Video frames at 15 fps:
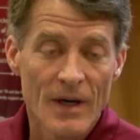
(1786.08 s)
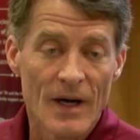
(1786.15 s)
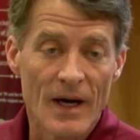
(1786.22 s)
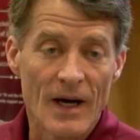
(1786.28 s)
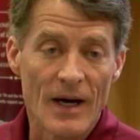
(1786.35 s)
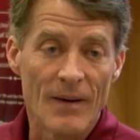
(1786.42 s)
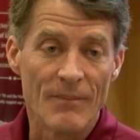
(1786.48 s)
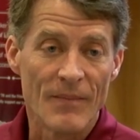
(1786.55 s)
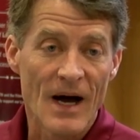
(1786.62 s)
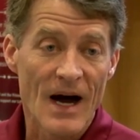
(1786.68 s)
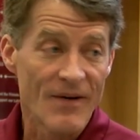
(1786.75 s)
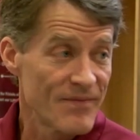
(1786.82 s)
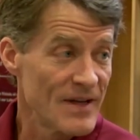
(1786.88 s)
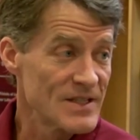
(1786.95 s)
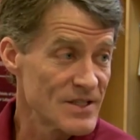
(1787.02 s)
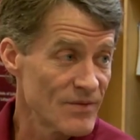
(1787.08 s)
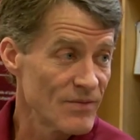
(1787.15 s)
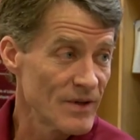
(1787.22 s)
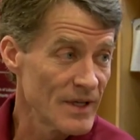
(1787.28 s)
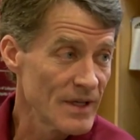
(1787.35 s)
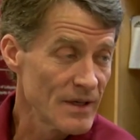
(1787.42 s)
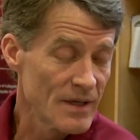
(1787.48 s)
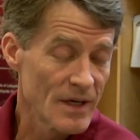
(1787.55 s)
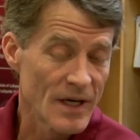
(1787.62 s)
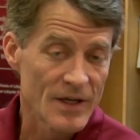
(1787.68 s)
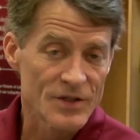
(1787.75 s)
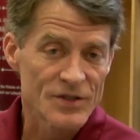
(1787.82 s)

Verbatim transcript: uh, offensively, uh,